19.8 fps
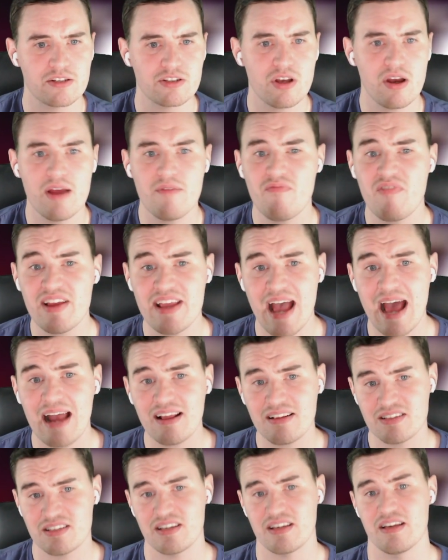So in
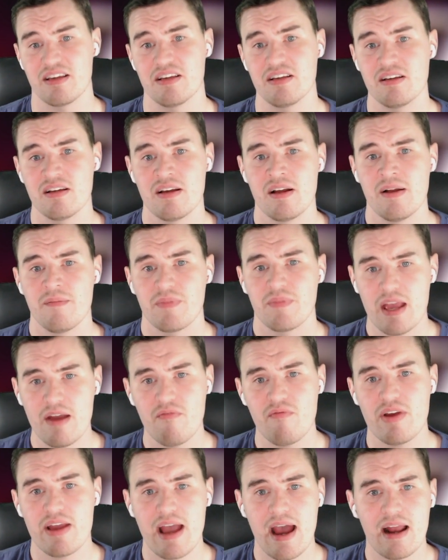reality,
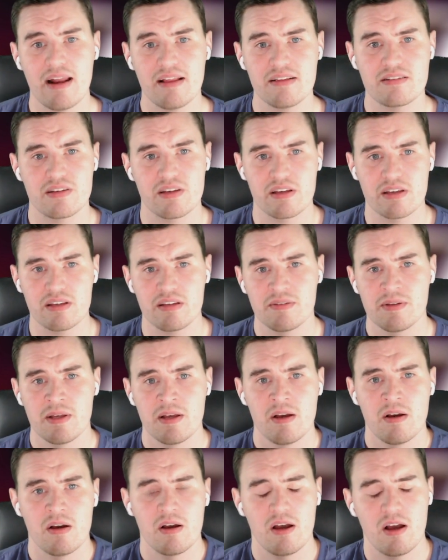
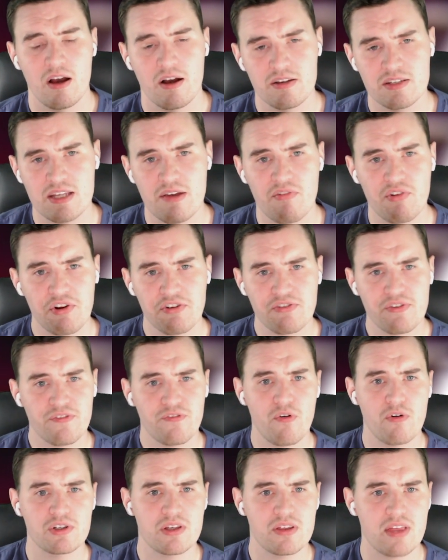
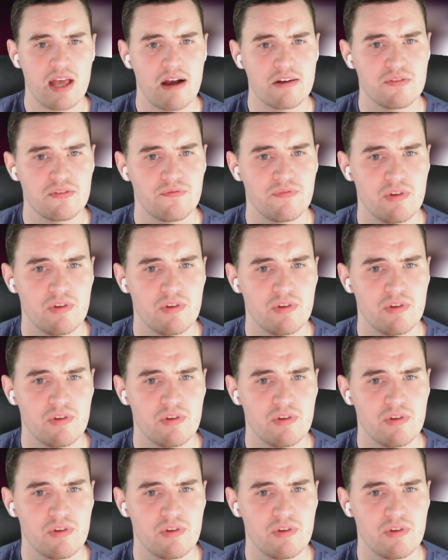740,000